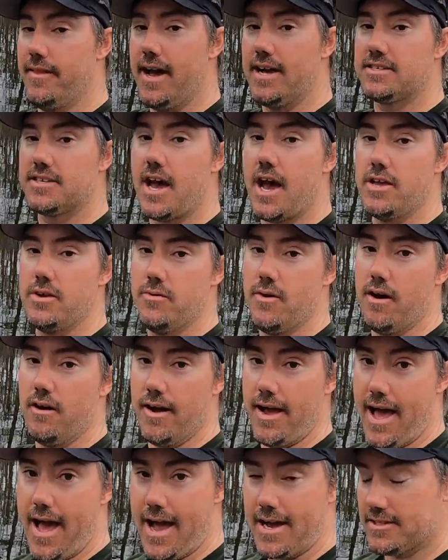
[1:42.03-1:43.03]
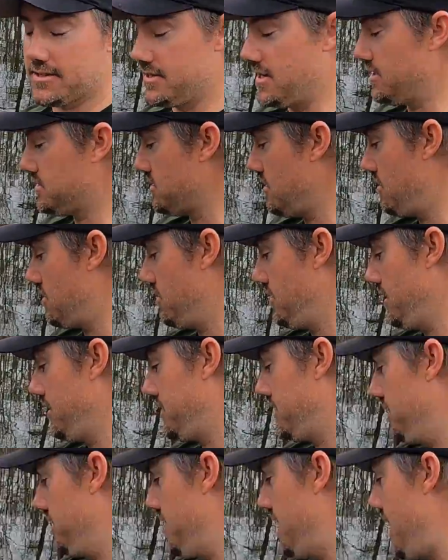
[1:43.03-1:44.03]
and that's how you access
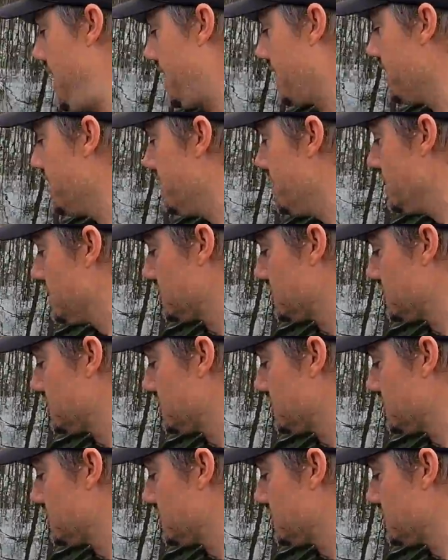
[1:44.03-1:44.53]
underneath the deck.